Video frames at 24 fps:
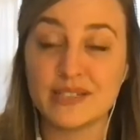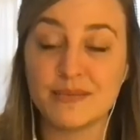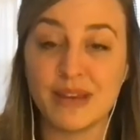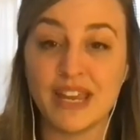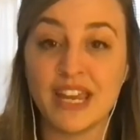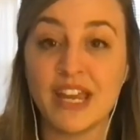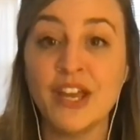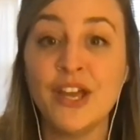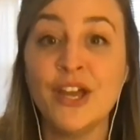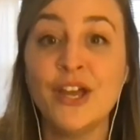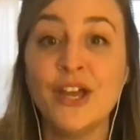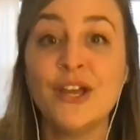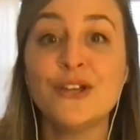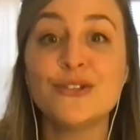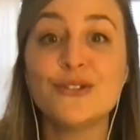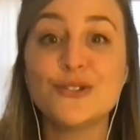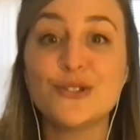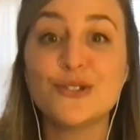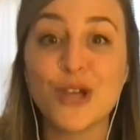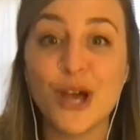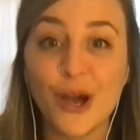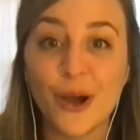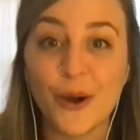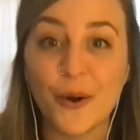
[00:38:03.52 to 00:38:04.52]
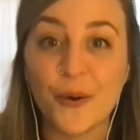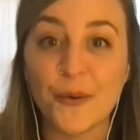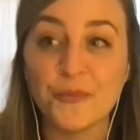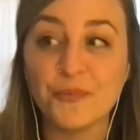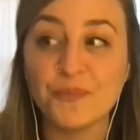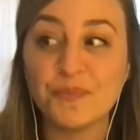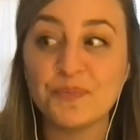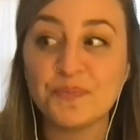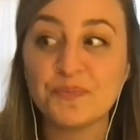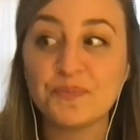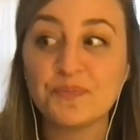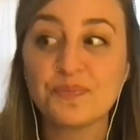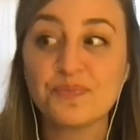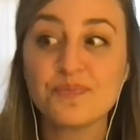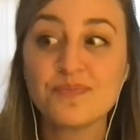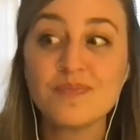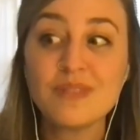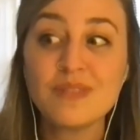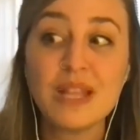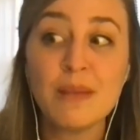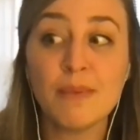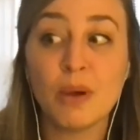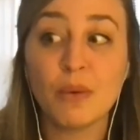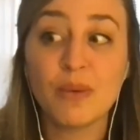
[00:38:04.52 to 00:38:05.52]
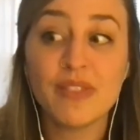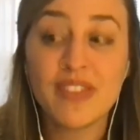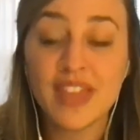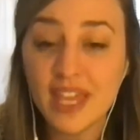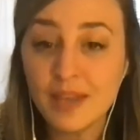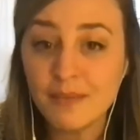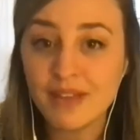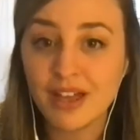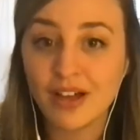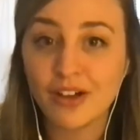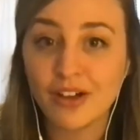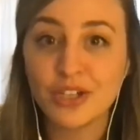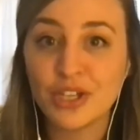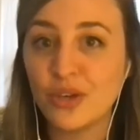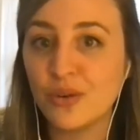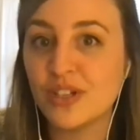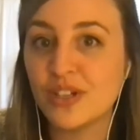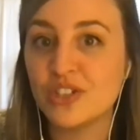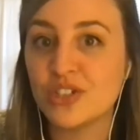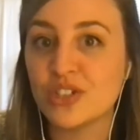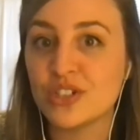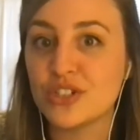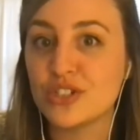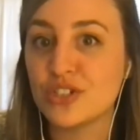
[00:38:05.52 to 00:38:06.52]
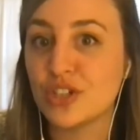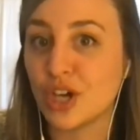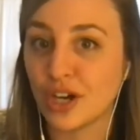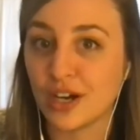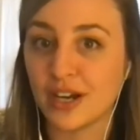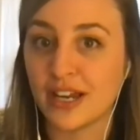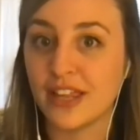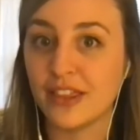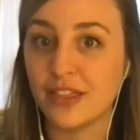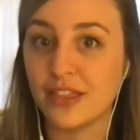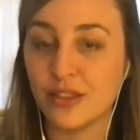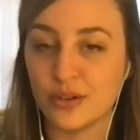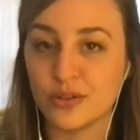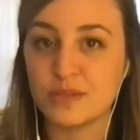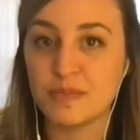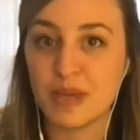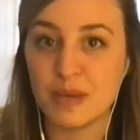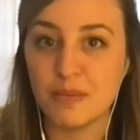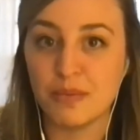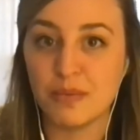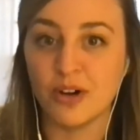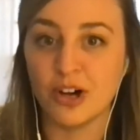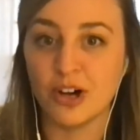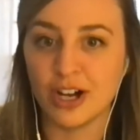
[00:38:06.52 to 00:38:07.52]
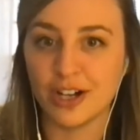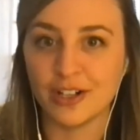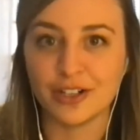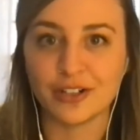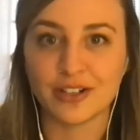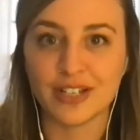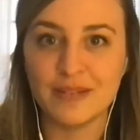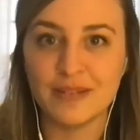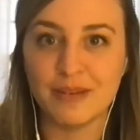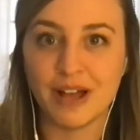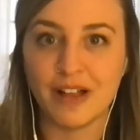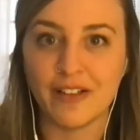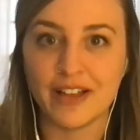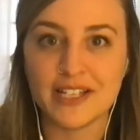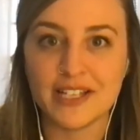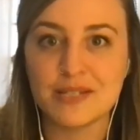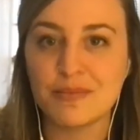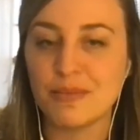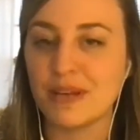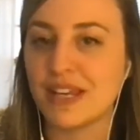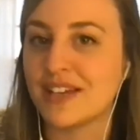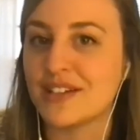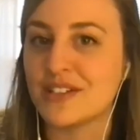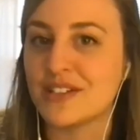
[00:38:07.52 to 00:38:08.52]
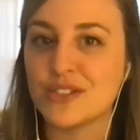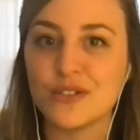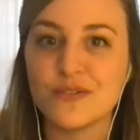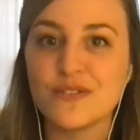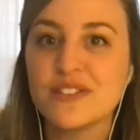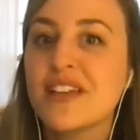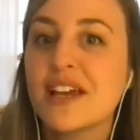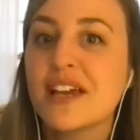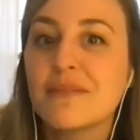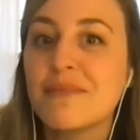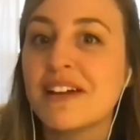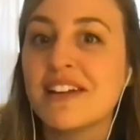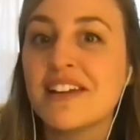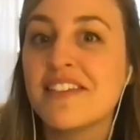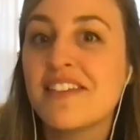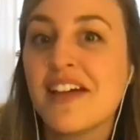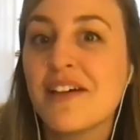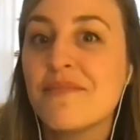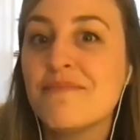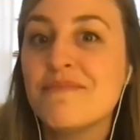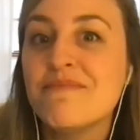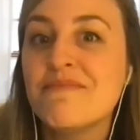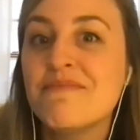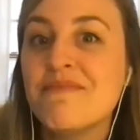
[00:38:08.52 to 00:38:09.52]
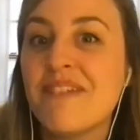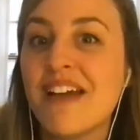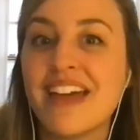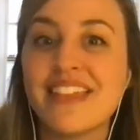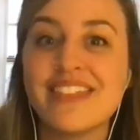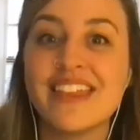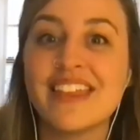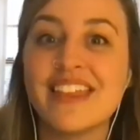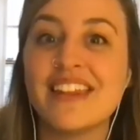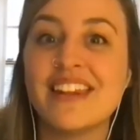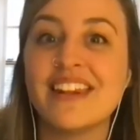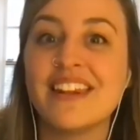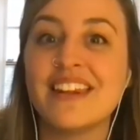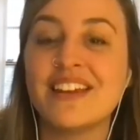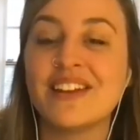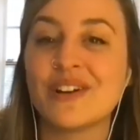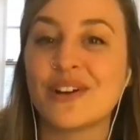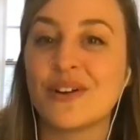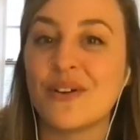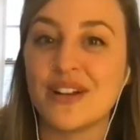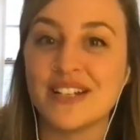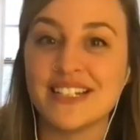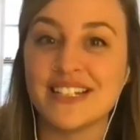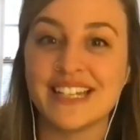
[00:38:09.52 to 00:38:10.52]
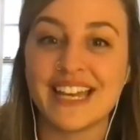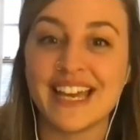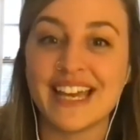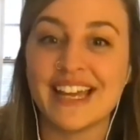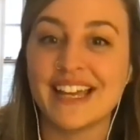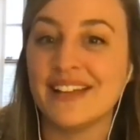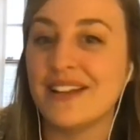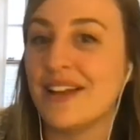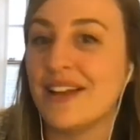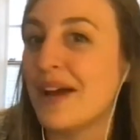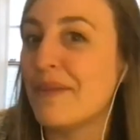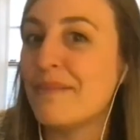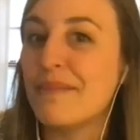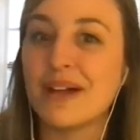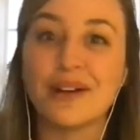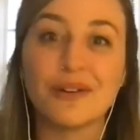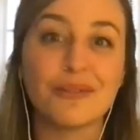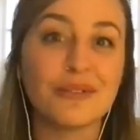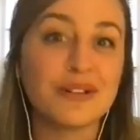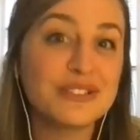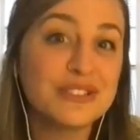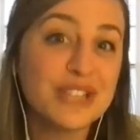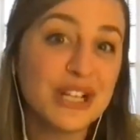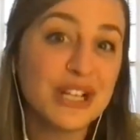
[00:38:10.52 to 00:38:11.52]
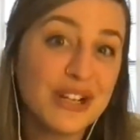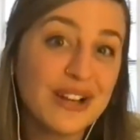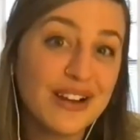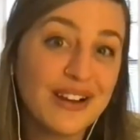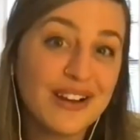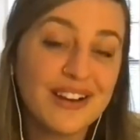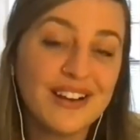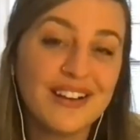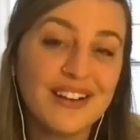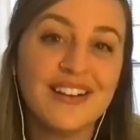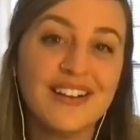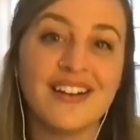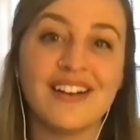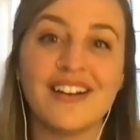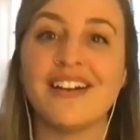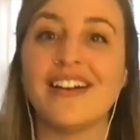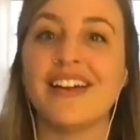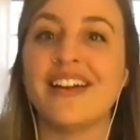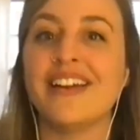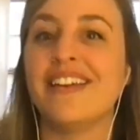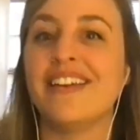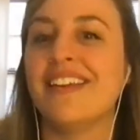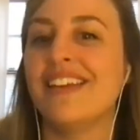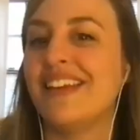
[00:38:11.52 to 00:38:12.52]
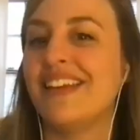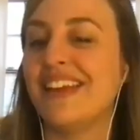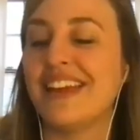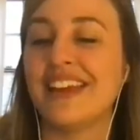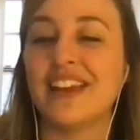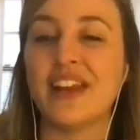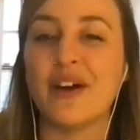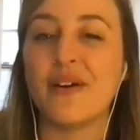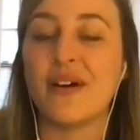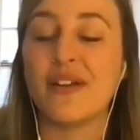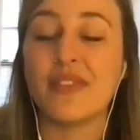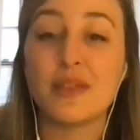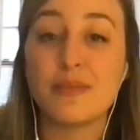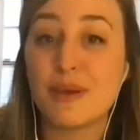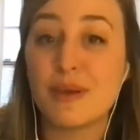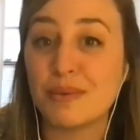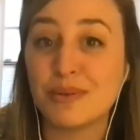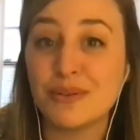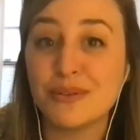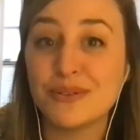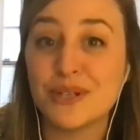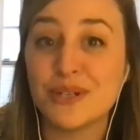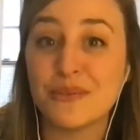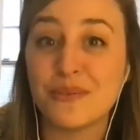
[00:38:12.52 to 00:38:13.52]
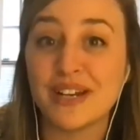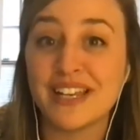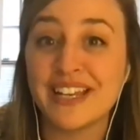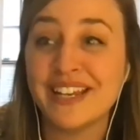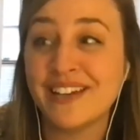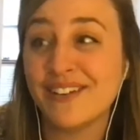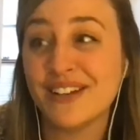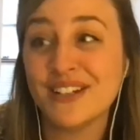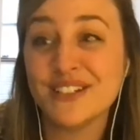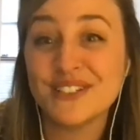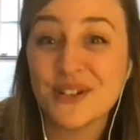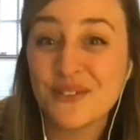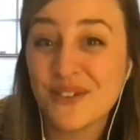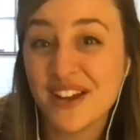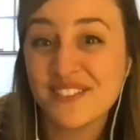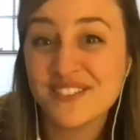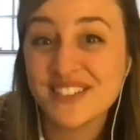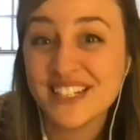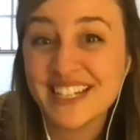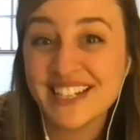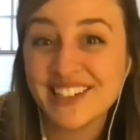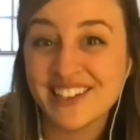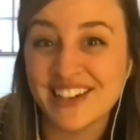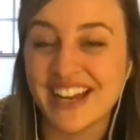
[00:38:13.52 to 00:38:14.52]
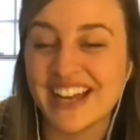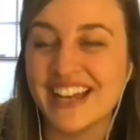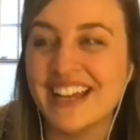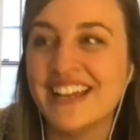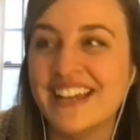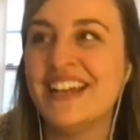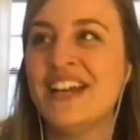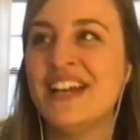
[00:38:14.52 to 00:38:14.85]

me. So, but with email, you can just target those people on your email list because you've segmented them. And then you're going to get a better return on, you know, and then people who don't want to hear it don't have to hear it.